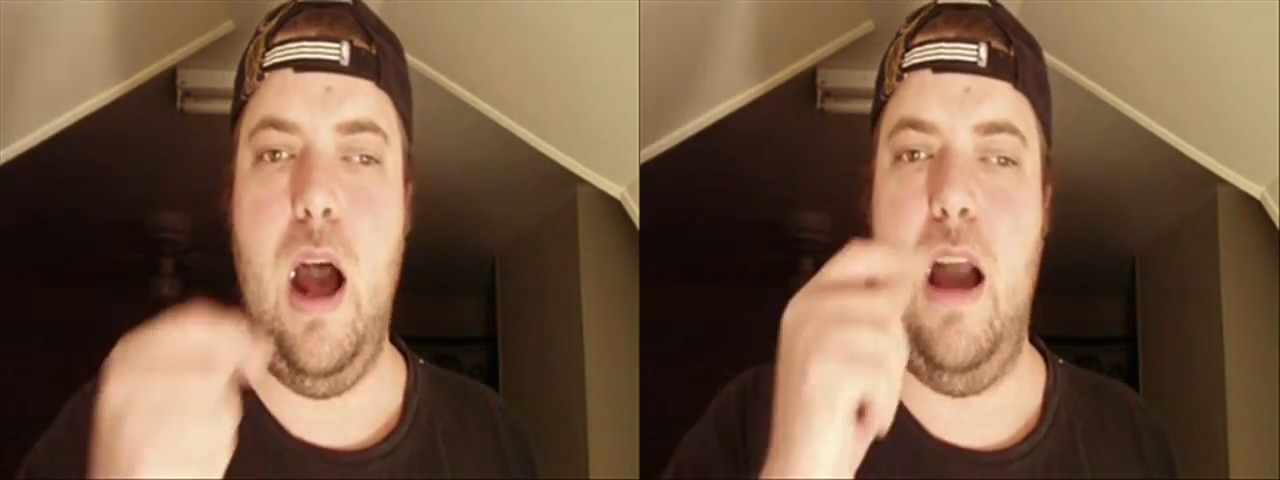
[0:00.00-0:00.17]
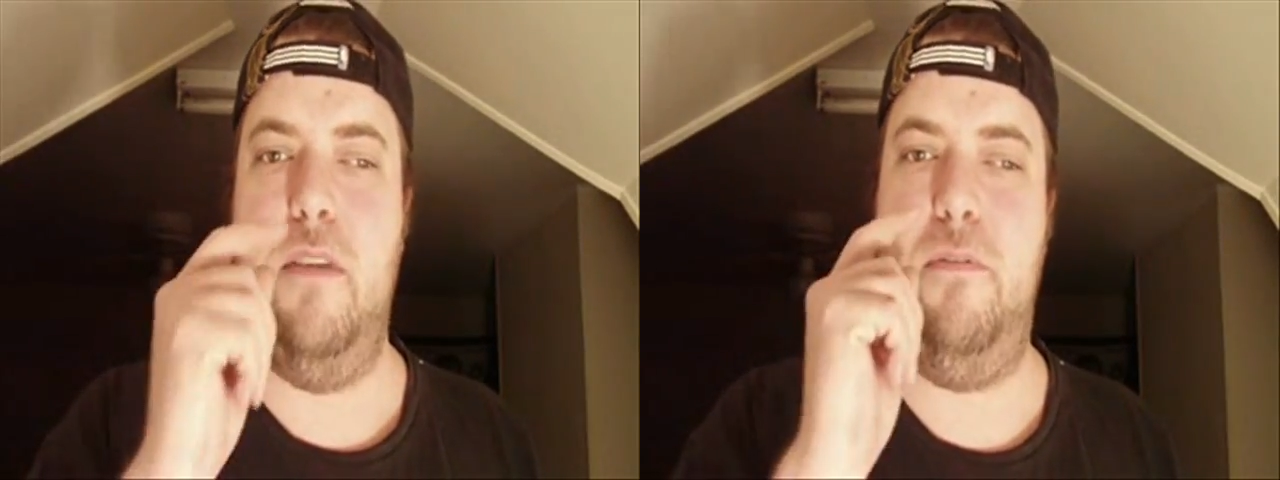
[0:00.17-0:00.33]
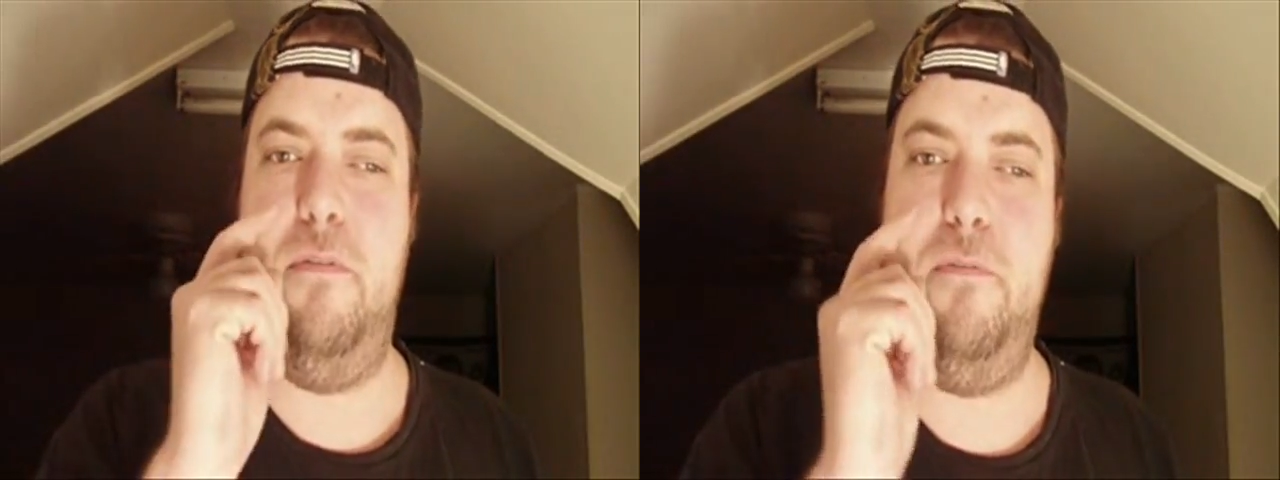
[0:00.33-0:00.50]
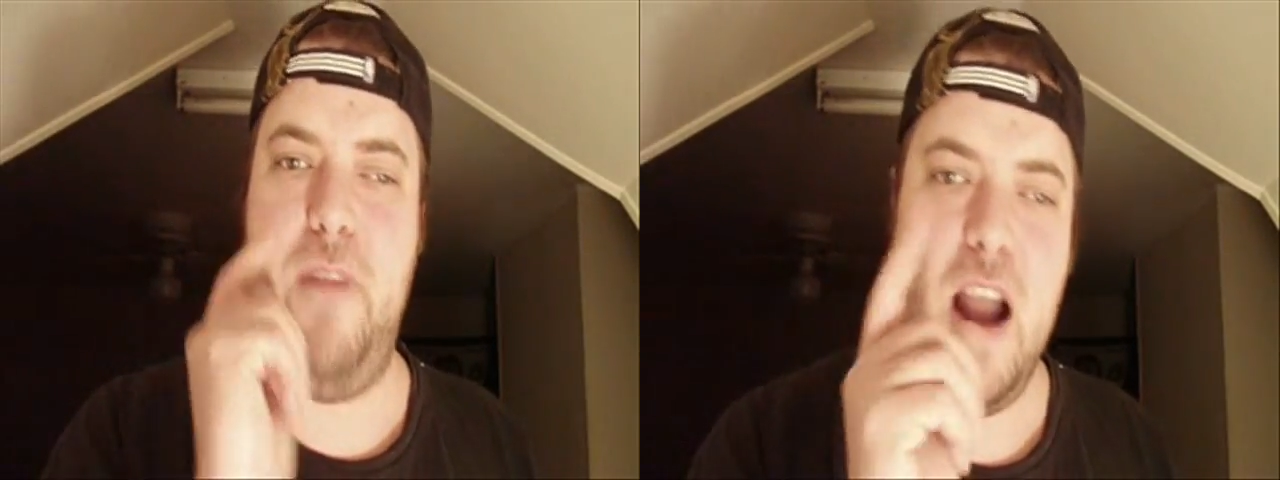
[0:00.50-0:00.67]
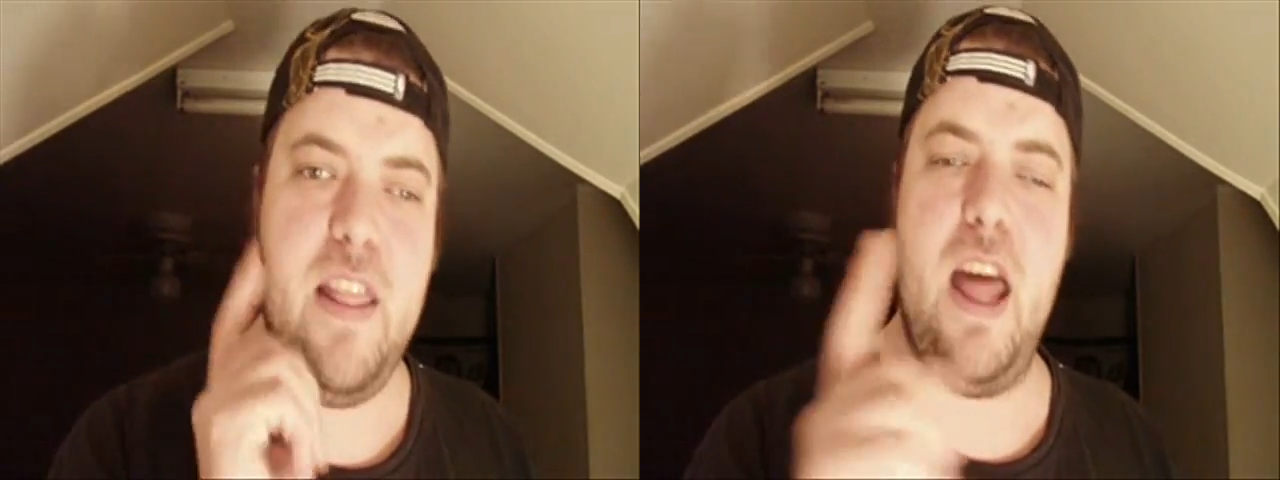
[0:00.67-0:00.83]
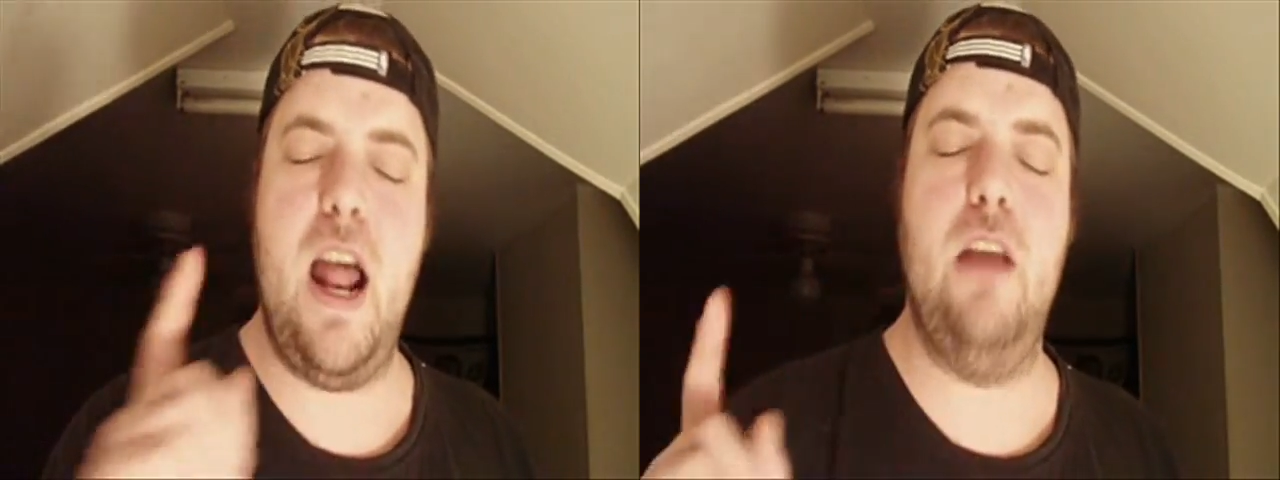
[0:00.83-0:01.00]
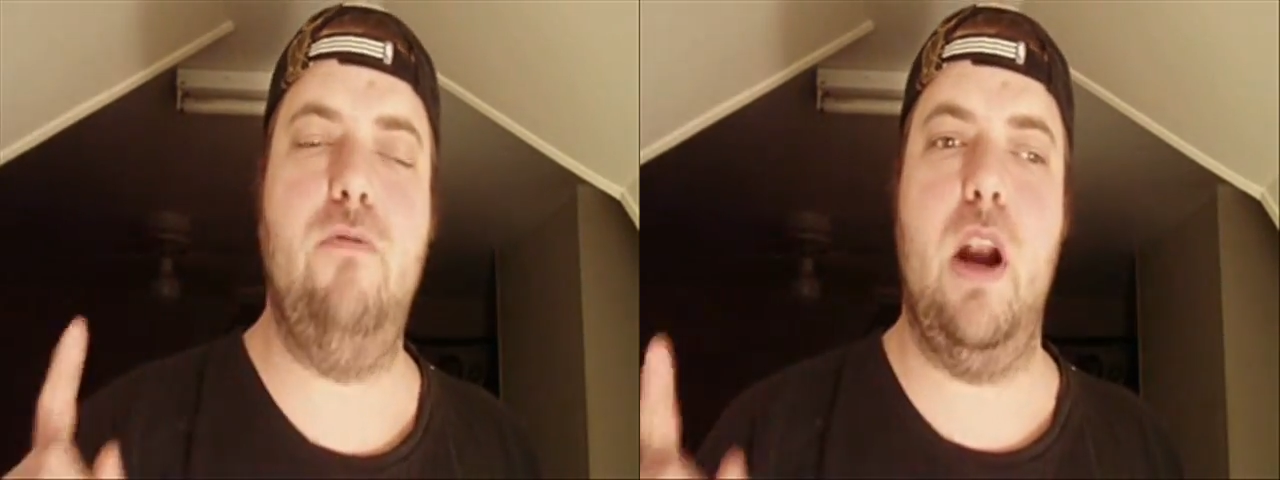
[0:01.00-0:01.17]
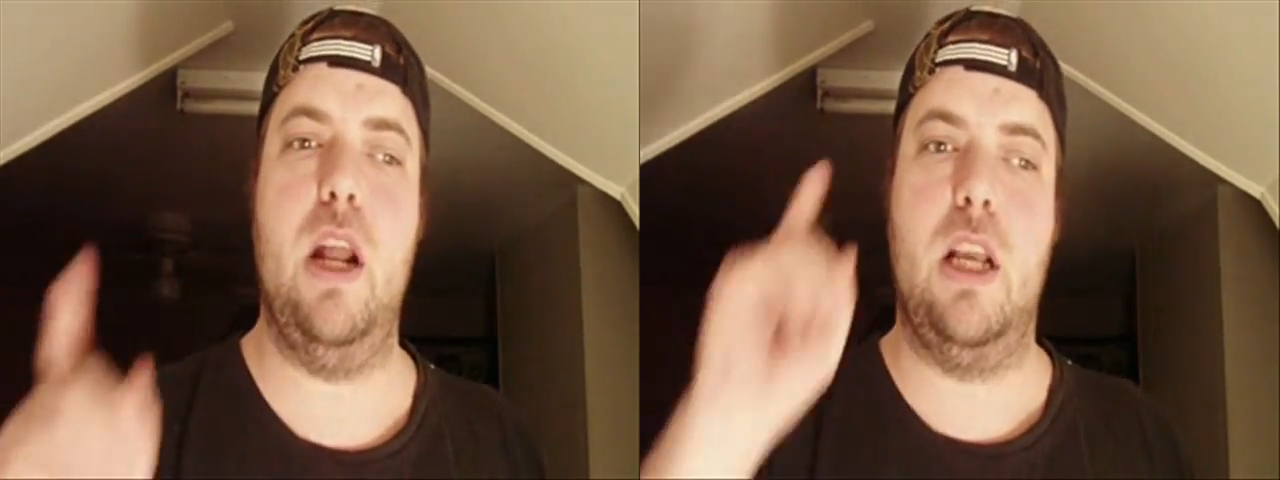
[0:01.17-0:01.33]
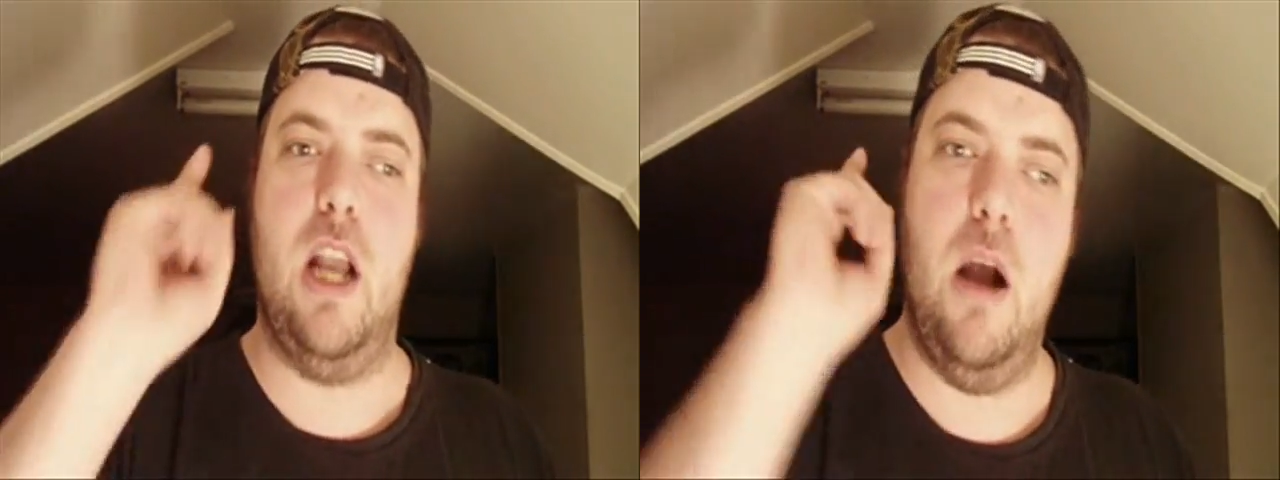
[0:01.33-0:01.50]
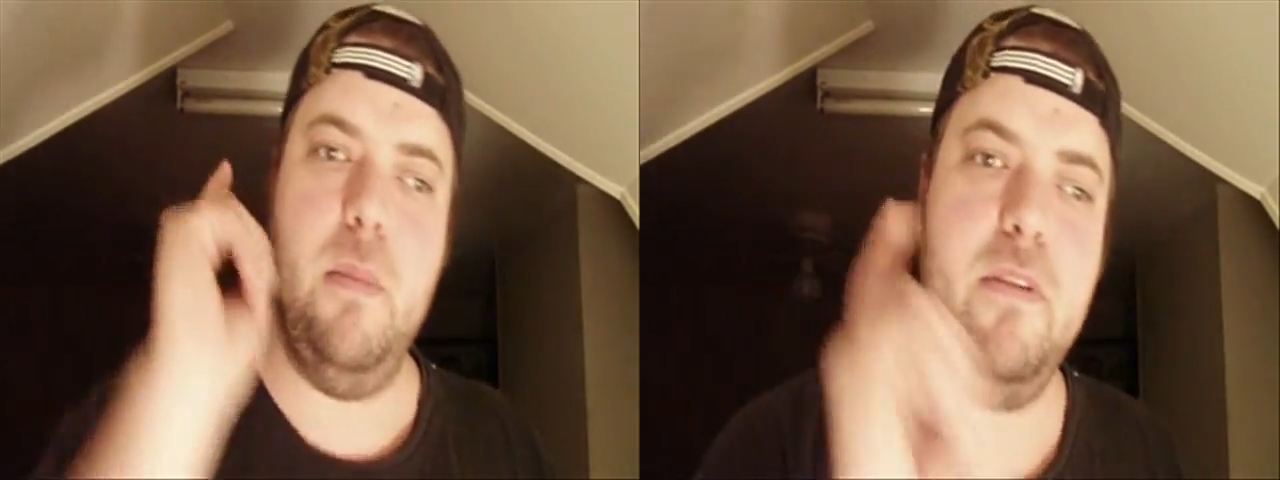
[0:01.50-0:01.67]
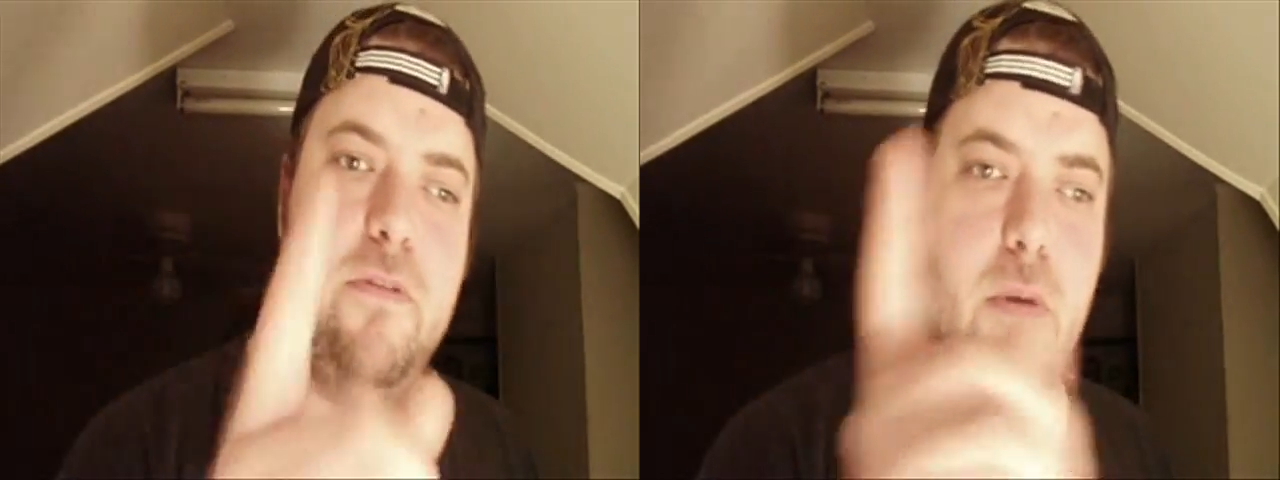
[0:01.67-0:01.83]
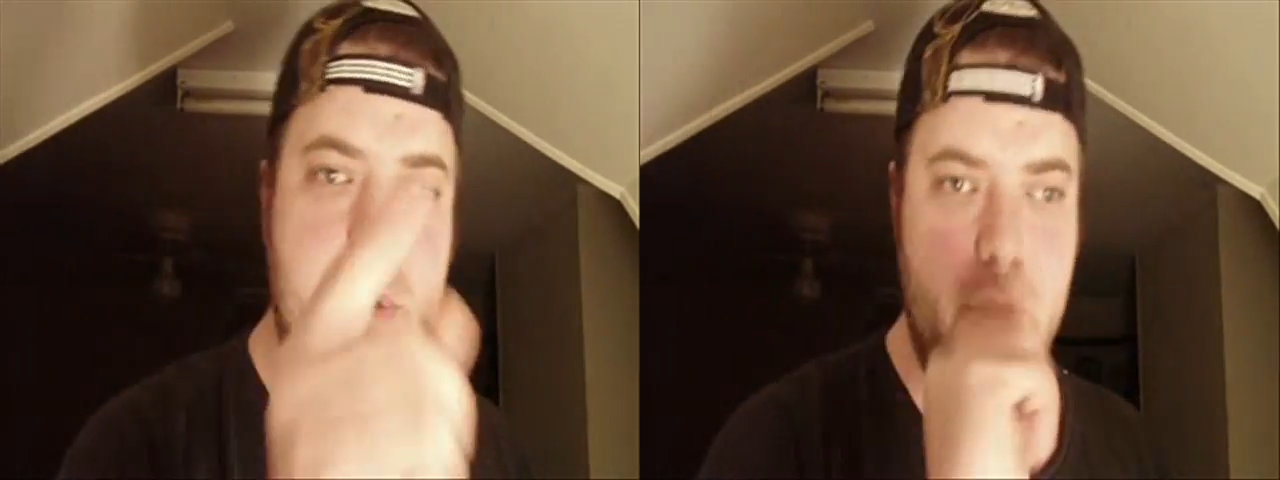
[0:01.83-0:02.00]
I find that ironic coming
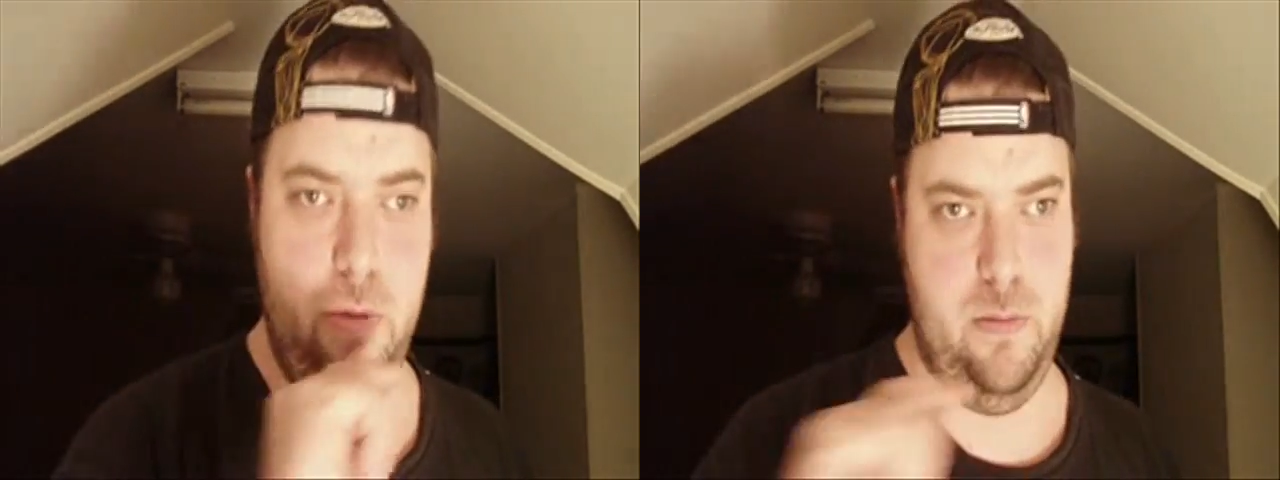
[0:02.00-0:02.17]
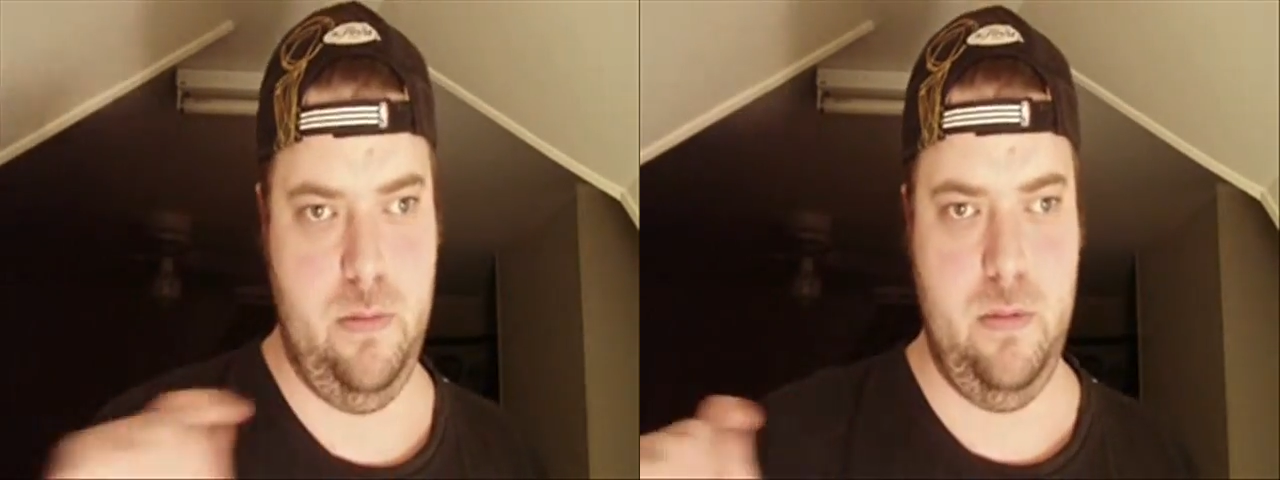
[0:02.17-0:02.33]
from you.